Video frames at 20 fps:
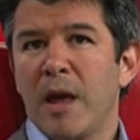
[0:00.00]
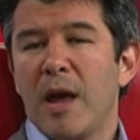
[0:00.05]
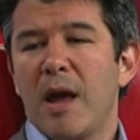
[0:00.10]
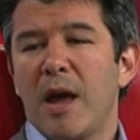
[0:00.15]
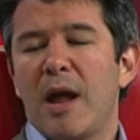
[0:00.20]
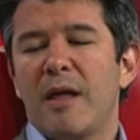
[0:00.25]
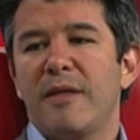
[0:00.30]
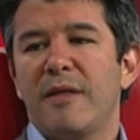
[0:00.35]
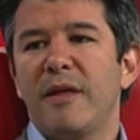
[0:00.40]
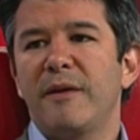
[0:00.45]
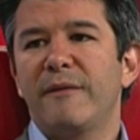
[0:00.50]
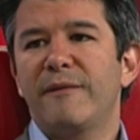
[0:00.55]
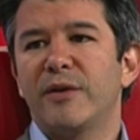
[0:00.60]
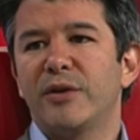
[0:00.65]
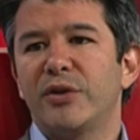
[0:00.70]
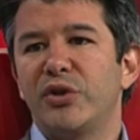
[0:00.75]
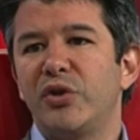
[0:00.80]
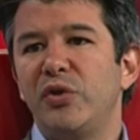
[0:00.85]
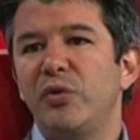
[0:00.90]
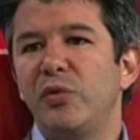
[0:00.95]
And I think for
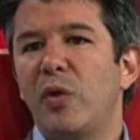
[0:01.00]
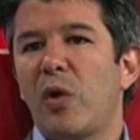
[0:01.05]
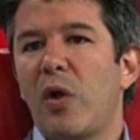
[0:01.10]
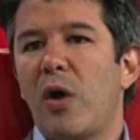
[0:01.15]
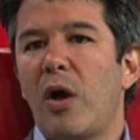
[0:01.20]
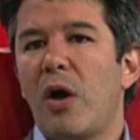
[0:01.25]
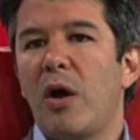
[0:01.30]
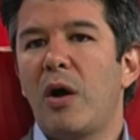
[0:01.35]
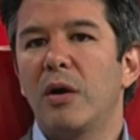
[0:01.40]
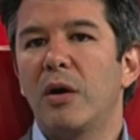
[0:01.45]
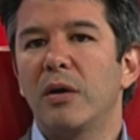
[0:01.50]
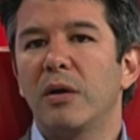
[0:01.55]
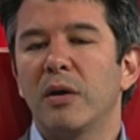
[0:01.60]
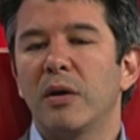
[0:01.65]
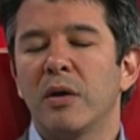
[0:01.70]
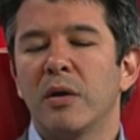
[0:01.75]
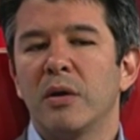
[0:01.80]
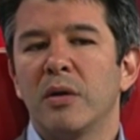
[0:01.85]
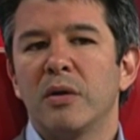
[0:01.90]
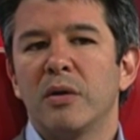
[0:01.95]
too long,
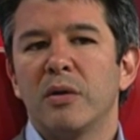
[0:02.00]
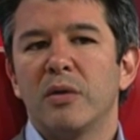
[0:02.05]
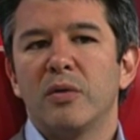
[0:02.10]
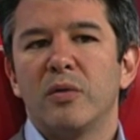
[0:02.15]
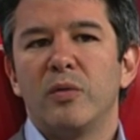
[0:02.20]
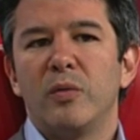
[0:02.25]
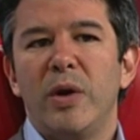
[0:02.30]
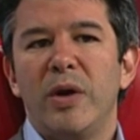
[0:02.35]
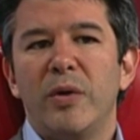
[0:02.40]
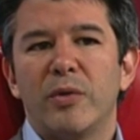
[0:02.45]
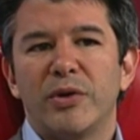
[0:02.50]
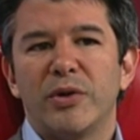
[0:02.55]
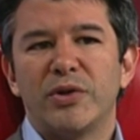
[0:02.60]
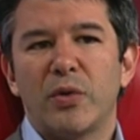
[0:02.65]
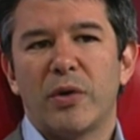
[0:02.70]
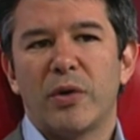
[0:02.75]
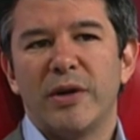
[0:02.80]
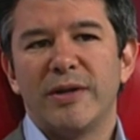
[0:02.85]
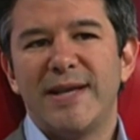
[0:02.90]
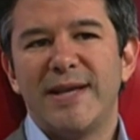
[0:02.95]
we were
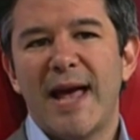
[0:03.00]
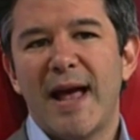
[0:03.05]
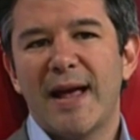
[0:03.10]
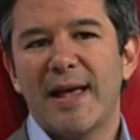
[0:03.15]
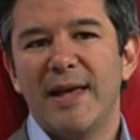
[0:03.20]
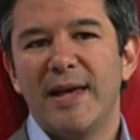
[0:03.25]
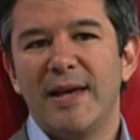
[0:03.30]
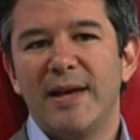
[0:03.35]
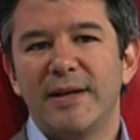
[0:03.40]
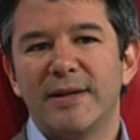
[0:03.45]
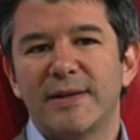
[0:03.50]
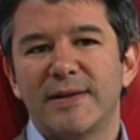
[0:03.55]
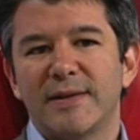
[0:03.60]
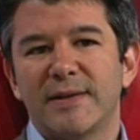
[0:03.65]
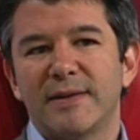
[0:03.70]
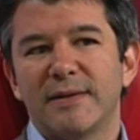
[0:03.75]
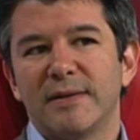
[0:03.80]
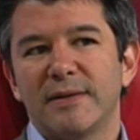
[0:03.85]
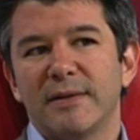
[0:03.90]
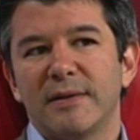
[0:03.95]
sort of tech geeks